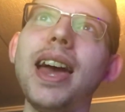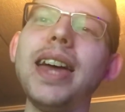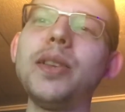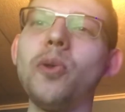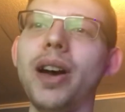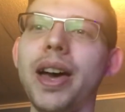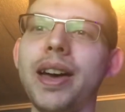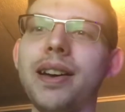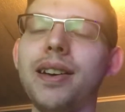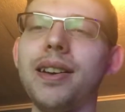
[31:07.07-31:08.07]

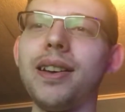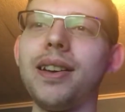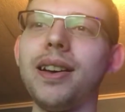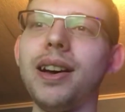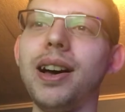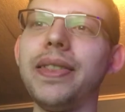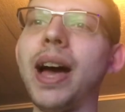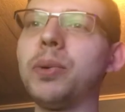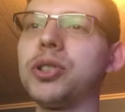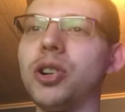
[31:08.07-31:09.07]
anyway,
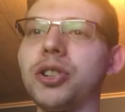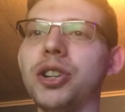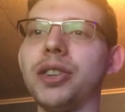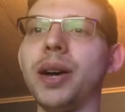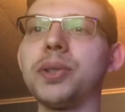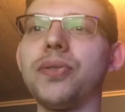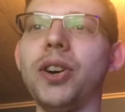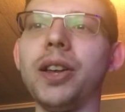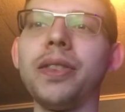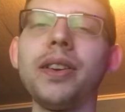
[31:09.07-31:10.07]
that was all good. That was
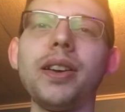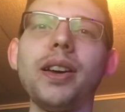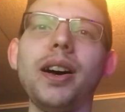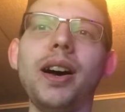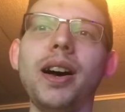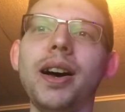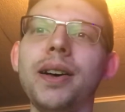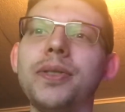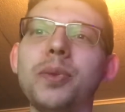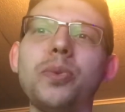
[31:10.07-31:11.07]
fun.
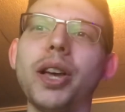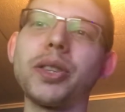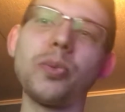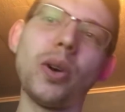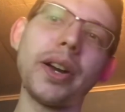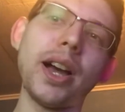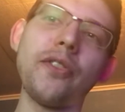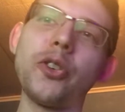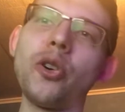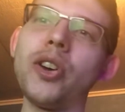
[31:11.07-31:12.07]
The one guy,
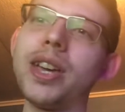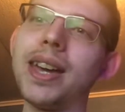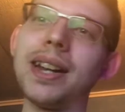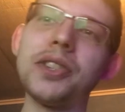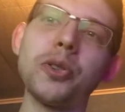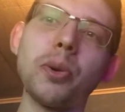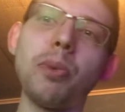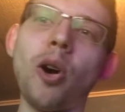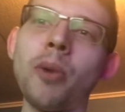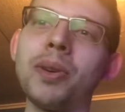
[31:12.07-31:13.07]
Fury, he had his own
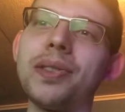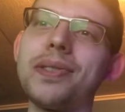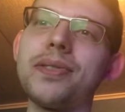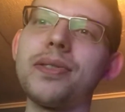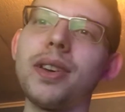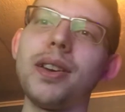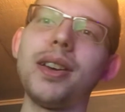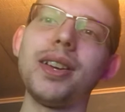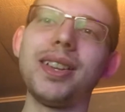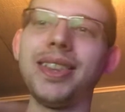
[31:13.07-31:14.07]
apartment
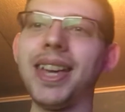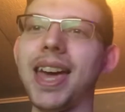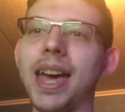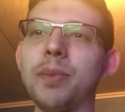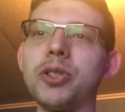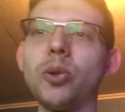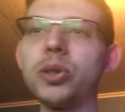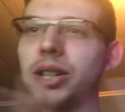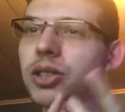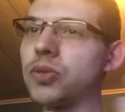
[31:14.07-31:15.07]
in the game, so it
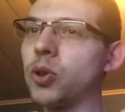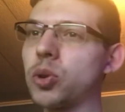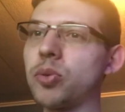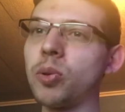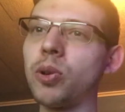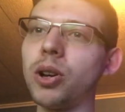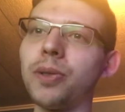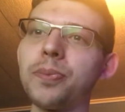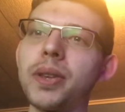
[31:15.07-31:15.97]
was like this virtual world.